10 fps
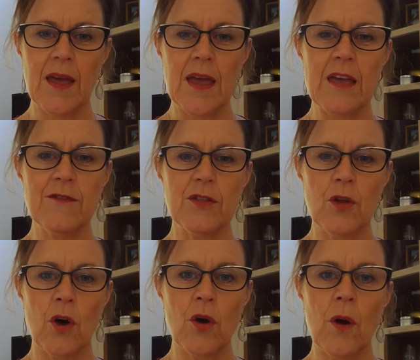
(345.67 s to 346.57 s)
Even
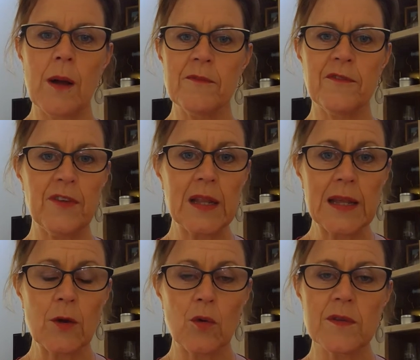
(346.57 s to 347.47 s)
though I'm
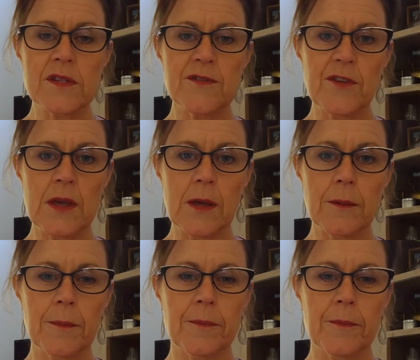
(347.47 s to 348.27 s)
feeling all this fear,